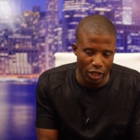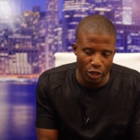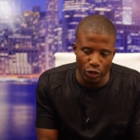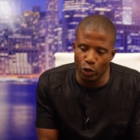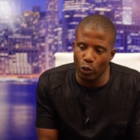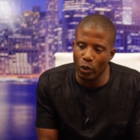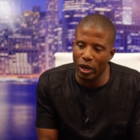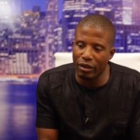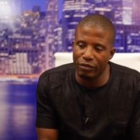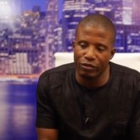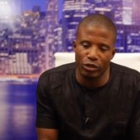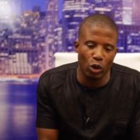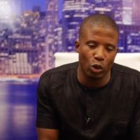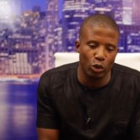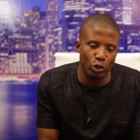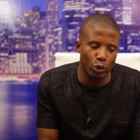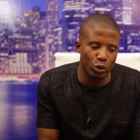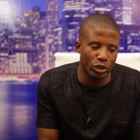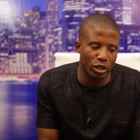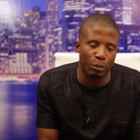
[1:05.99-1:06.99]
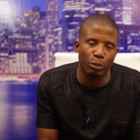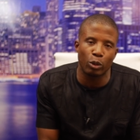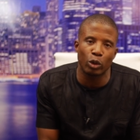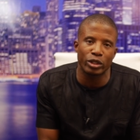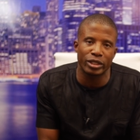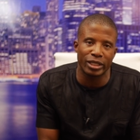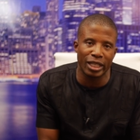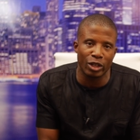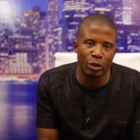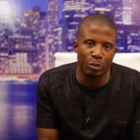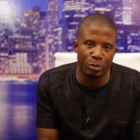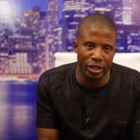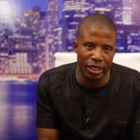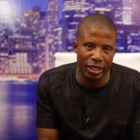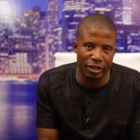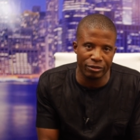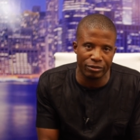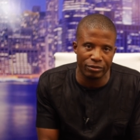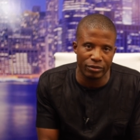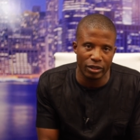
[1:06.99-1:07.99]
You have those who support
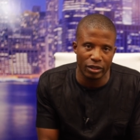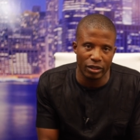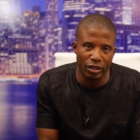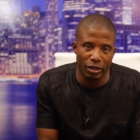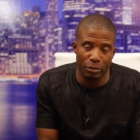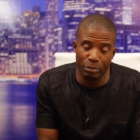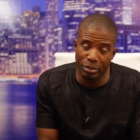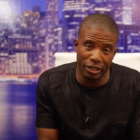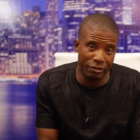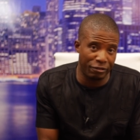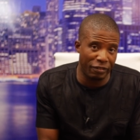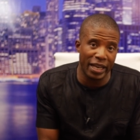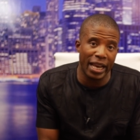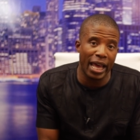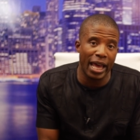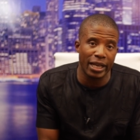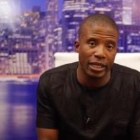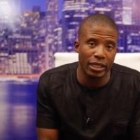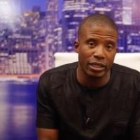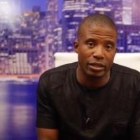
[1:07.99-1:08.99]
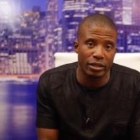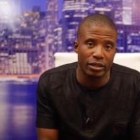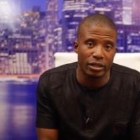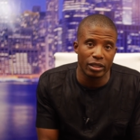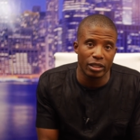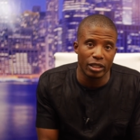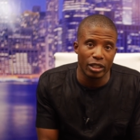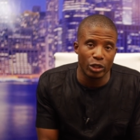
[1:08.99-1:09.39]
ZANU-PF being fanatics.